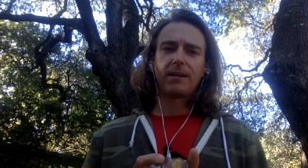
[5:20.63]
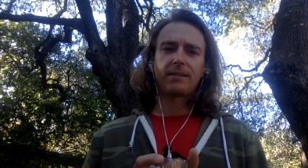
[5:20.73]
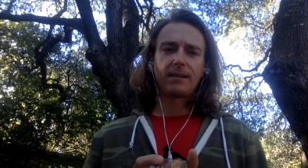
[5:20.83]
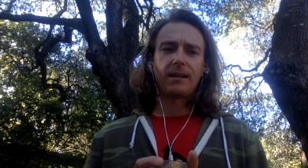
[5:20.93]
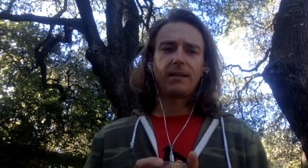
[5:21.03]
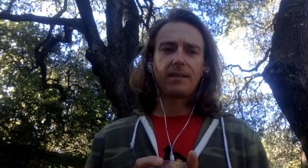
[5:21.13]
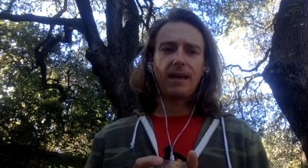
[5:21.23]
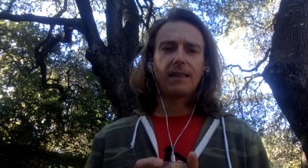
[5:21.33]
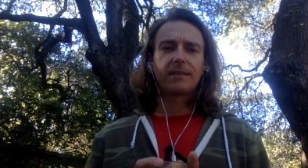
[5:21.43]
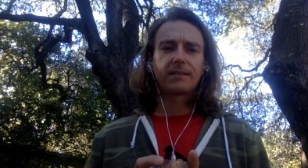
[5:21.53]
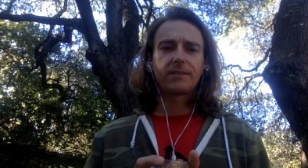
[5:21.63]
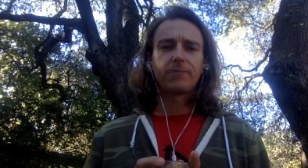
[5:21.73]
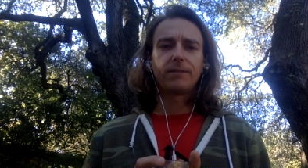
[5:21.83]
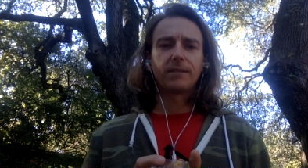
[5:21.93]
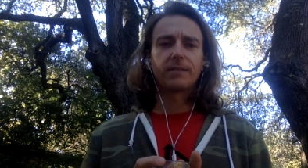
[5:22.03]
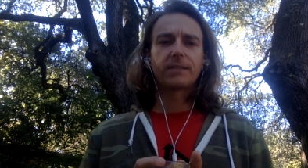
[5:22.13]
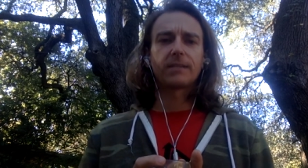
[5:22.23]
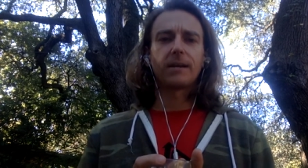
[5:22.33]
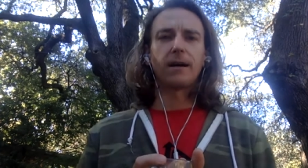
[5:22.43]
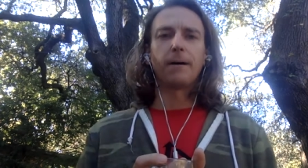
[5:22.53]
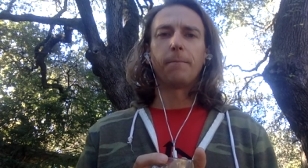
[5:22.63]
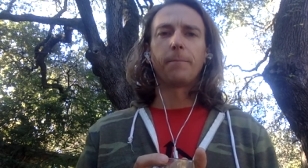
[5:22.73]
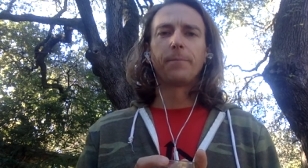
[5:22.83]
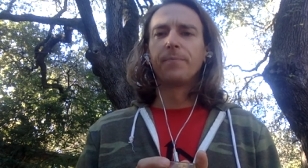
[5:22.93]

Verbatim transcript: And I said, hell yeah, let's do this. Um,